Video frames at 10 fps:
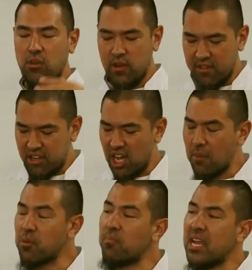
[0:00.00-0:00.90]
We have an
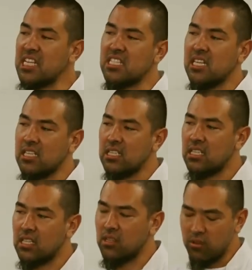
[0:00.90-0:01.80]
upper basin,
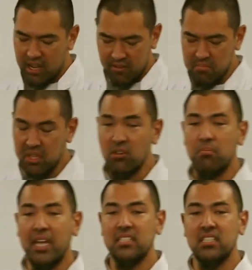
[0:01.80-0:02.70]
we have a
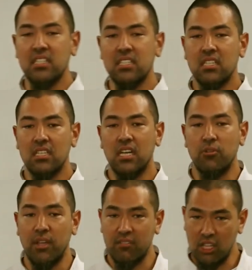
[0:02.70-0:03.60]
middle basin,
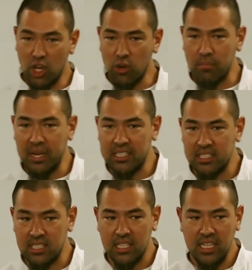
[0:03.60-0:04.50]
and we have a lower
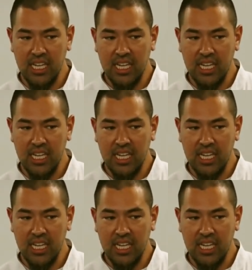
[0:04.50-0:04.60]
basin.